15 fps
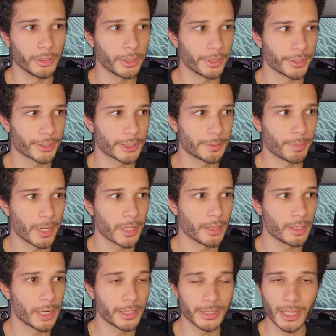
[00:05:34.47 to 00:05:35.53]
to like
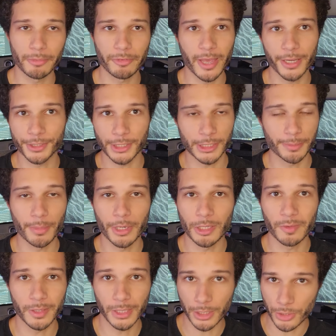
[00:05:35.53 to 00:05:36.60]
spend any type of excess money
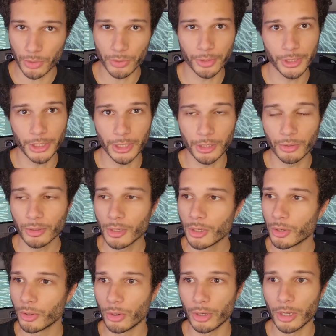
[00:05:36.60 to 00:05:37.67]
that they don't need
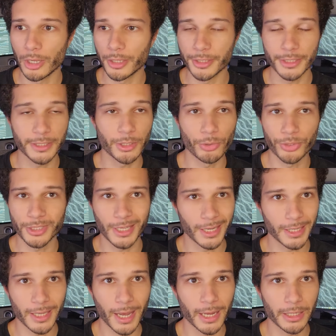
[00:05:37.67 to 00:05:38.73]
on those
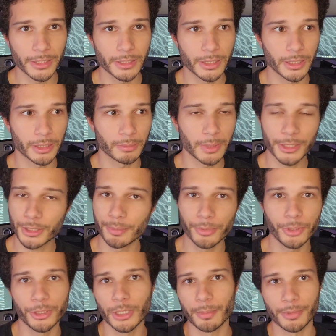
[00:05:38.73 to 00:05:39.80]
said guides, like that's
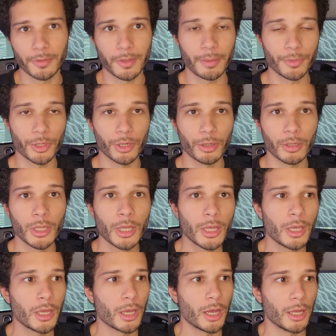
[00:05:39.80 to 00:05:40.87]
completely up to them,
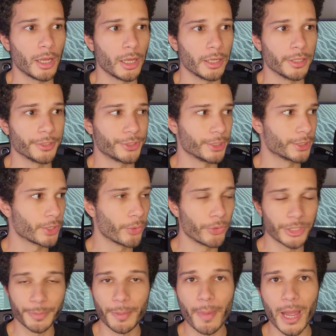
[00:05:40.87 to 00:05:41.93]
it's just
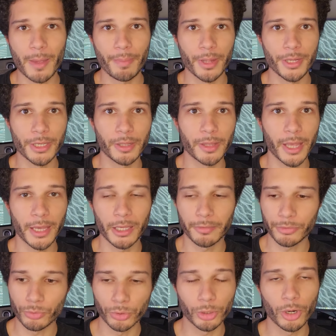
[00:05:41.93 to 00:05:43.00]
always been my opinion that if
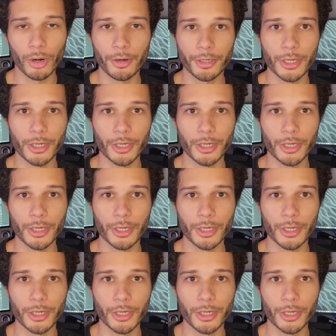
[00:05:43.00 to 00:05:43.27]
you look hard